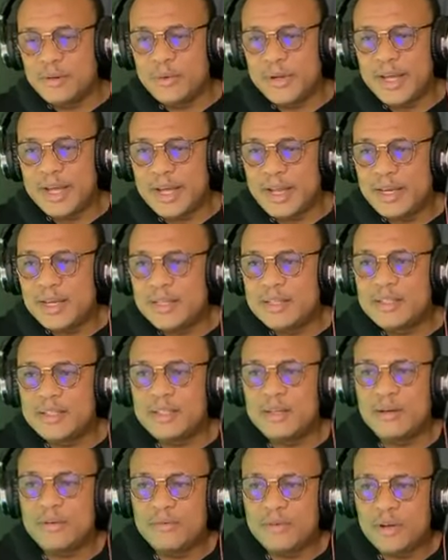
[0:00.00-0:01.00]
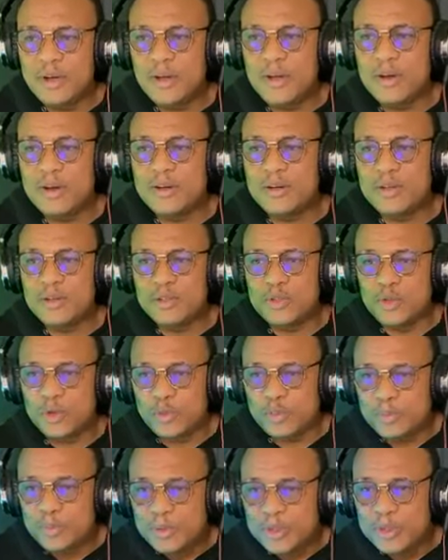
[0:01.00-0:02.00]
the reality of God
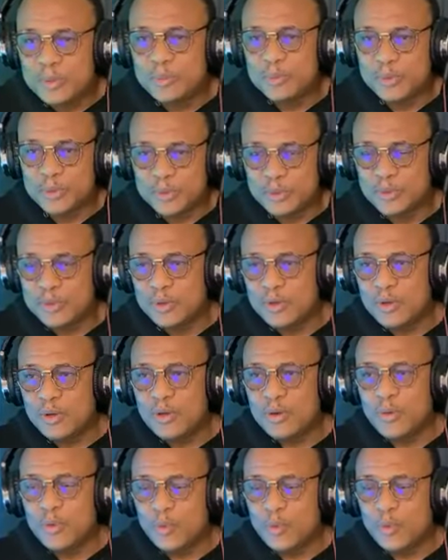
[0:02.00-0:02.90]
to people